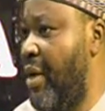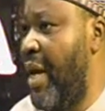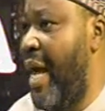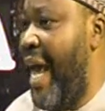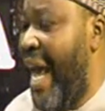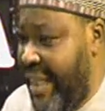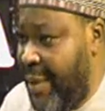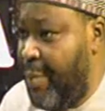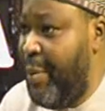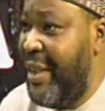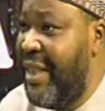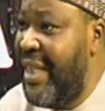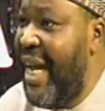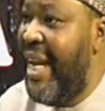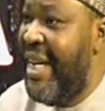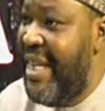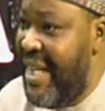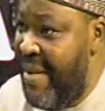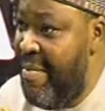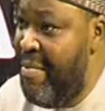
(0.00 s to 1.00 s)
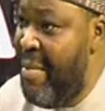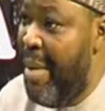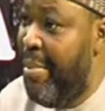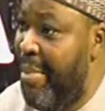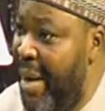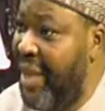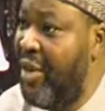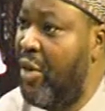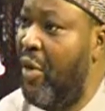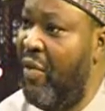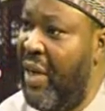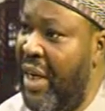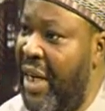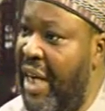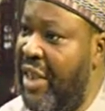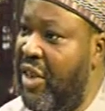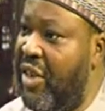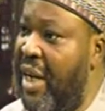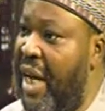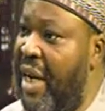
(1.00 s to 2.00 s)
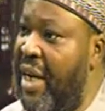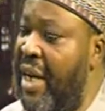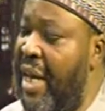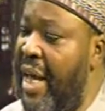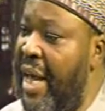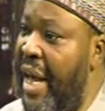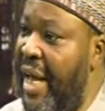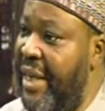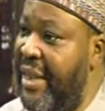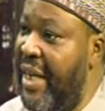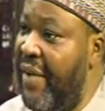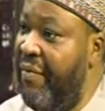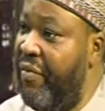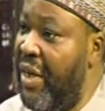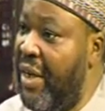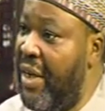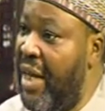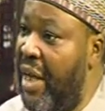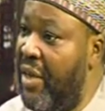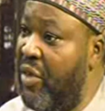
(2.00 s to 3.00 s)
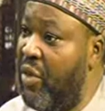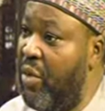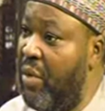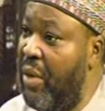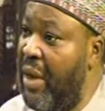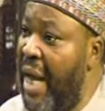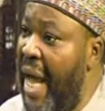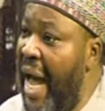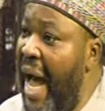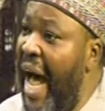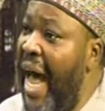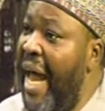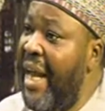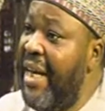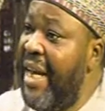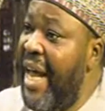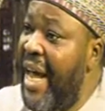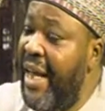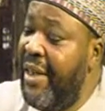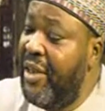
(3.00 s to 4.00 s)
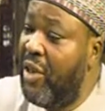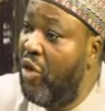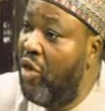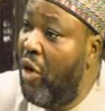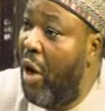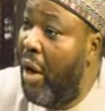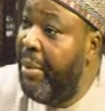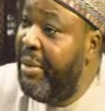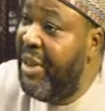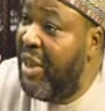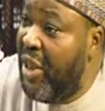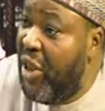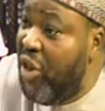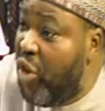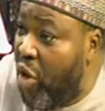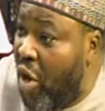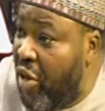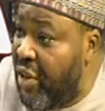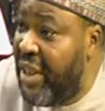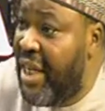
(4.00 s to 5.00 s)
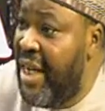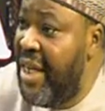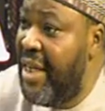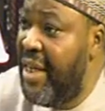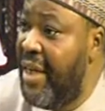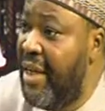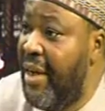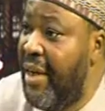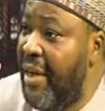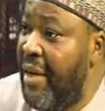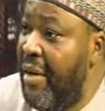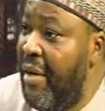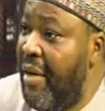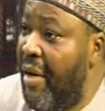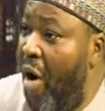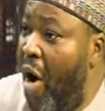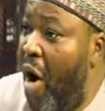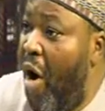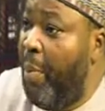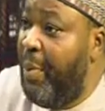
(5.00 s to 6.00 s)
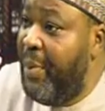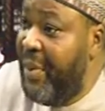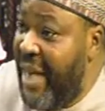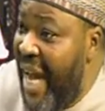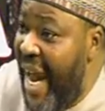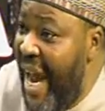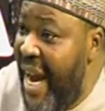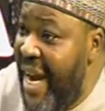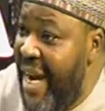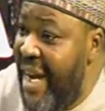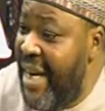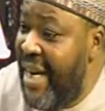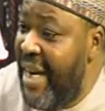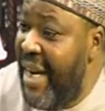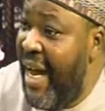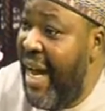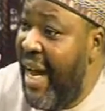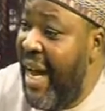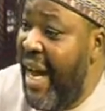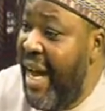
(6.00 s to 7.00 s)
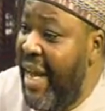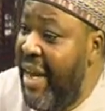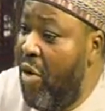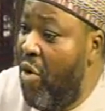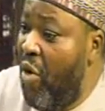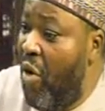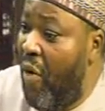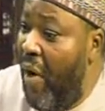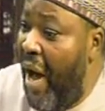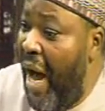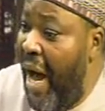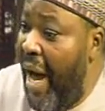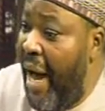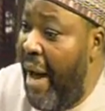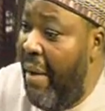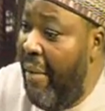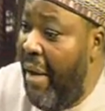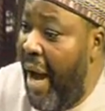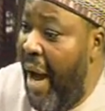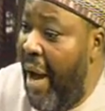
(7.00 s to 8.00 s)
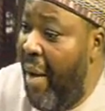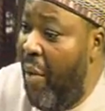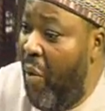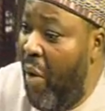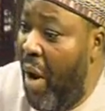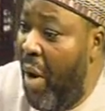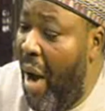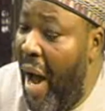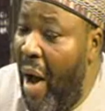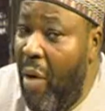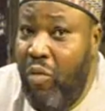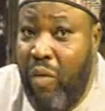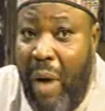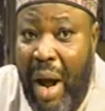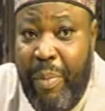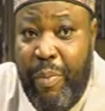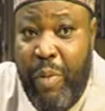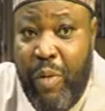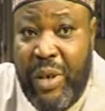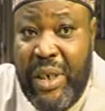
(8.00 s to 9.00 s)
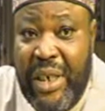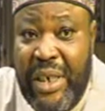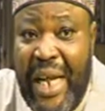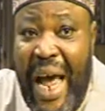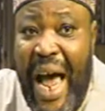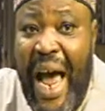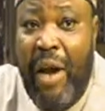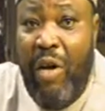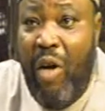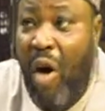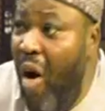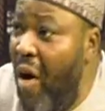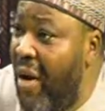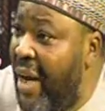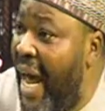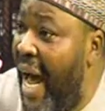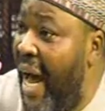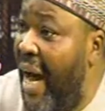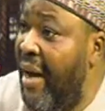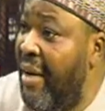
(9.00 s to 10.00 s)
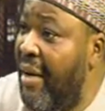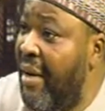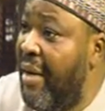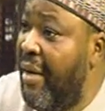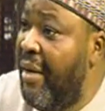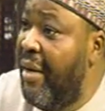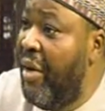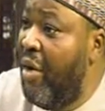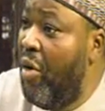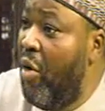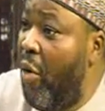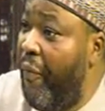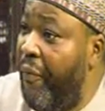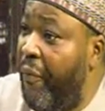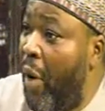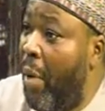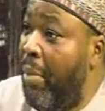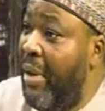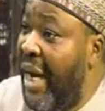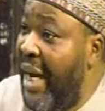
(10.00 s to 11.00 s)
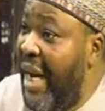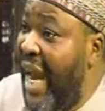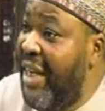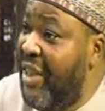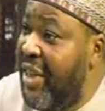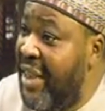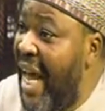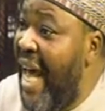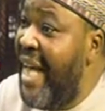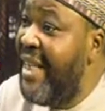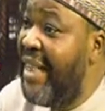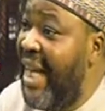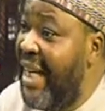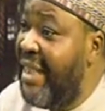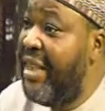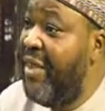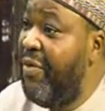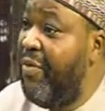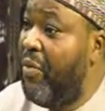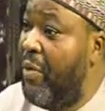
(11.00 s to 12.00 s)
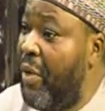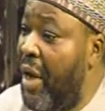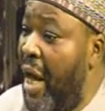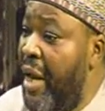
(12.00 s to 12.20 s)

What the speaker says: especially the members of the National Executive Council, and they surreptitiously obtained, you know, how do I put it, an order, you know, from the National Executive